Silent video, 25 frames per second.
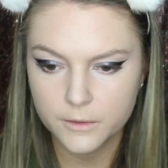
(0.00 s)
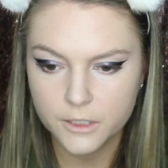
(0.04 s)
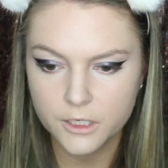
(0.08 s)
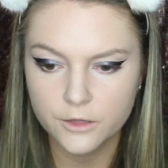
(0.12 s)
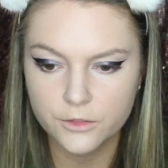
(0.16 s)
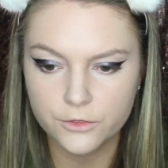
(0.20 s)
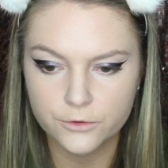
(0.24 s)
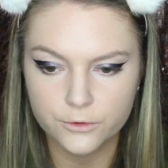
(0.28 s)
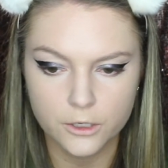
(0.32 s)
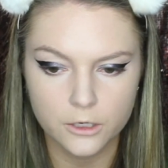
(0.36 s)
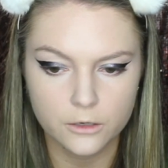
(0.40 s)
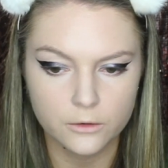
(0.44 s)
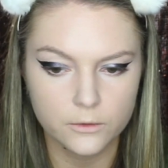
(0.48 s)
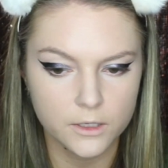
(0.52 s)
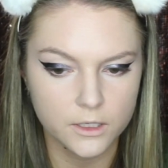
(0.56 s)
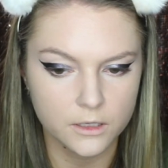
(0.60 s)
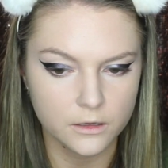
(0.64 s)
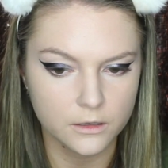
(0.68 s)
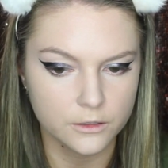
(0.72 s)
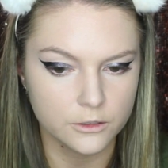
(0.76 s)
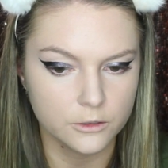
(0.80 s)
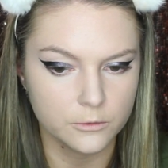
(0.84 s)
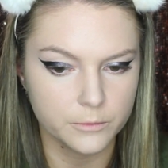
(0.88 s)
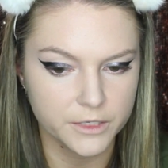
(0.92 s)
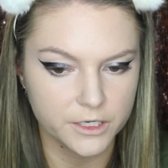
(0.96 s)
I'm going to throw a
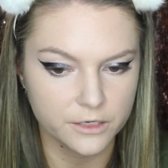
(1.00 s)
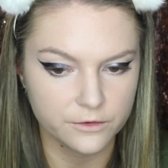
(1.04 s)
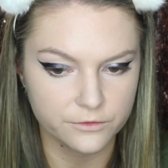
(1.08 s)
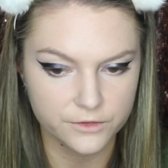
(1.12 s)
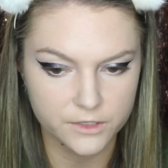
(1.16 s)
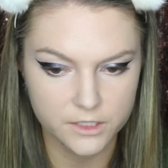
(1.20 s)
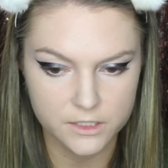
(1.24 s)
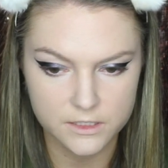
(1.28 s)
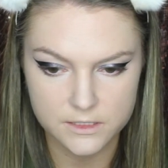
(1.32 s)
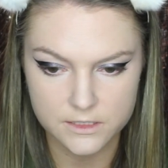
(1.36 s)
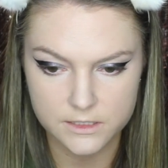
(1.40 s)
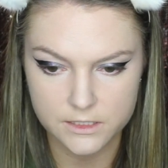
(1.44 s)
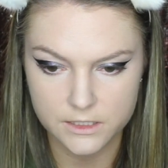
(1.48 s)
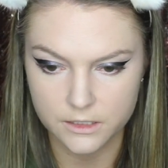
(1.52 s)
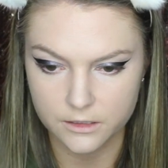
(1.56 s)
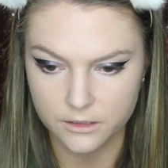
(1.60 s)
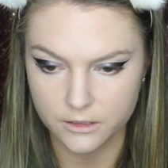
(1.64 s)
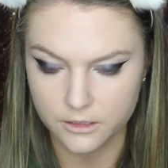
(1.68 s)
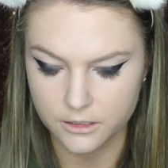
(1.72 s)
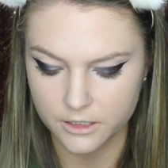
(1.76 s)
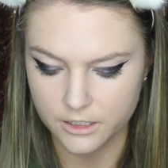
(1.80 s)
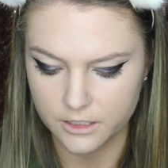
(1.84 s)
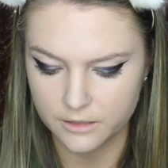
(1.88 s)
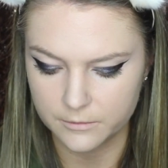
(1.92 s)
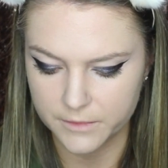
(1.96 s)
little bit of
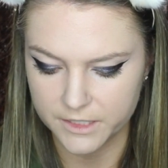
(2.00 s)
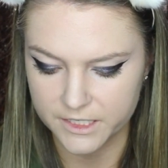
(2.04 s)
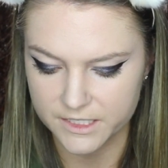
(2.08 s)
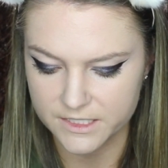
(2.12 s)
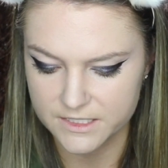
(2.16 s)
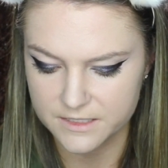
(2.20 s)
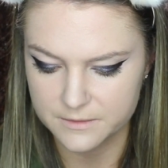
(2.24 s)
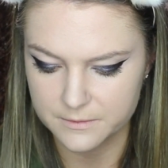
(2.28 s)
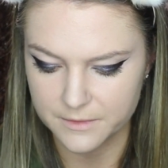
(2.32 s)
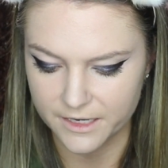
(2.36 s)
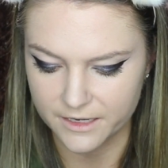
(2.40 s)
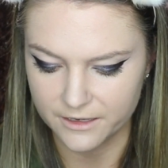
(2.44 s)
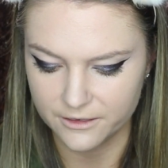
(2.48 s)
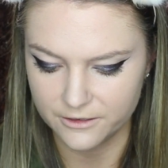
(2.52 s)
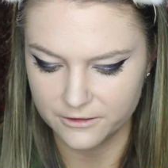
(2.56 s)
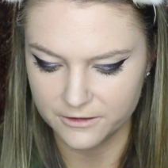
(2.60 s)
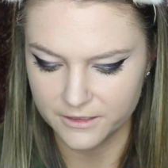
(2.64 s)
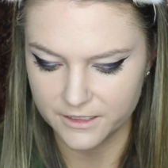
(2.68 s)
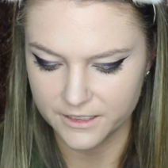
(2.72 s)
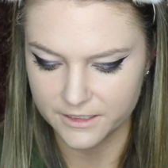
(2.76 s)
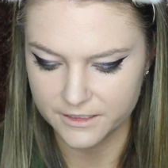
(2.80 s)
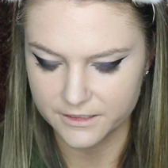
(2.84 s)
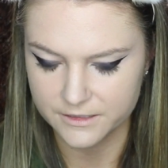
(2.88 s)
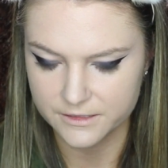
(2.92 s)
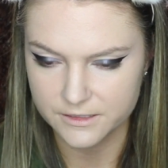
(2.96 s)
concealer in my smile
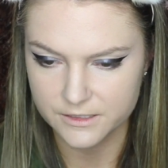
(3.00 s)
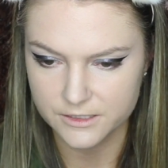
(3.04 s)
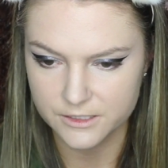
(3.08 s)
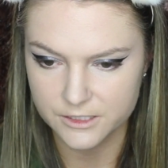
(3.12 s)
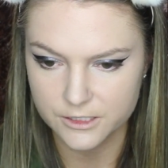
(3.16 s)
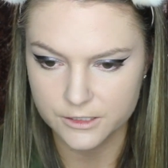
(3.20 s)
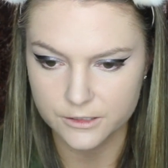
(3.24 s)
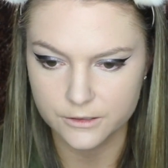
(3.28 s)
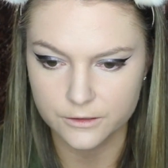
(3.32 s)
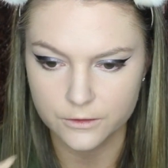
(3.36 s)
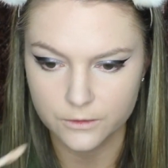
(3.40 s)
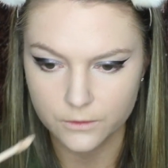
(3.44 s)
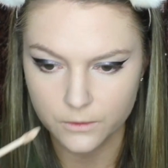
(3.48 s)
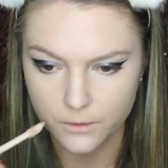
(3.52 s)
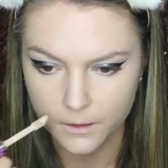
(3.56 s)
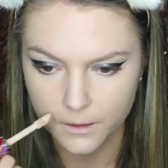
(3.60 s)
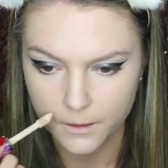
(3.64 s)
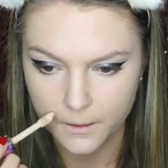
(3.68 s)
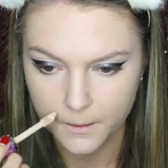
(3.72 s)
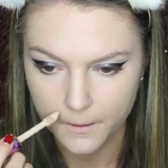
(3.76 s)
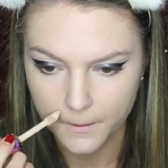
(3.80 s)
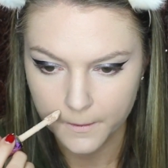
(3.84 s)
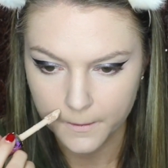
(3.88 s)
lines too.